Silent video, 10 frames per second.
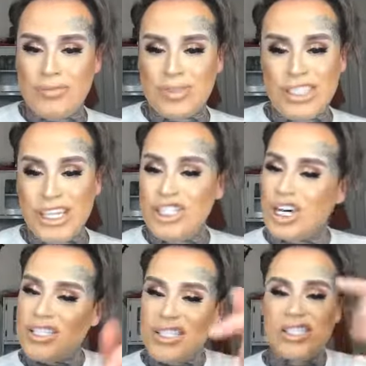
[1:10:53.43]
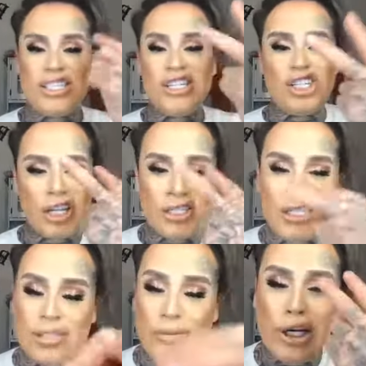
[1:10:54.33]
See,
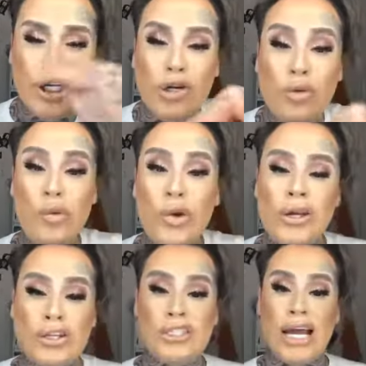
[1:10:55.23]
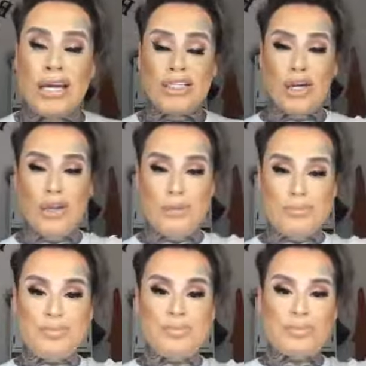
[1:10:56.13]
Justice, me and you, we understand each other.
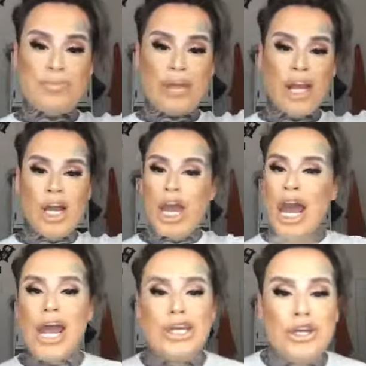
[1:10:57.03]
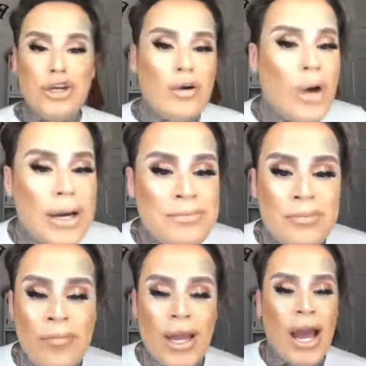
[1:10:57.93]
And you know what?
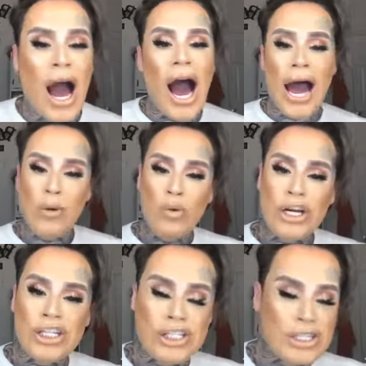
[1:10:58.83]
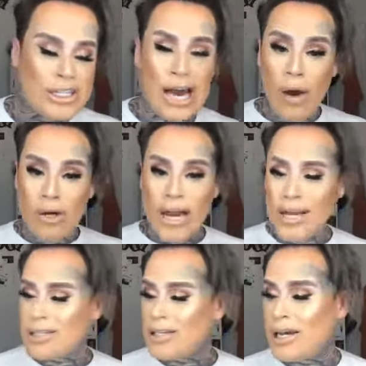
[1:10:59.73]
I wish
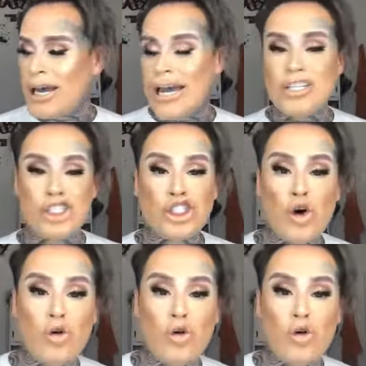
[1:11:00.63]
nowadays, it's so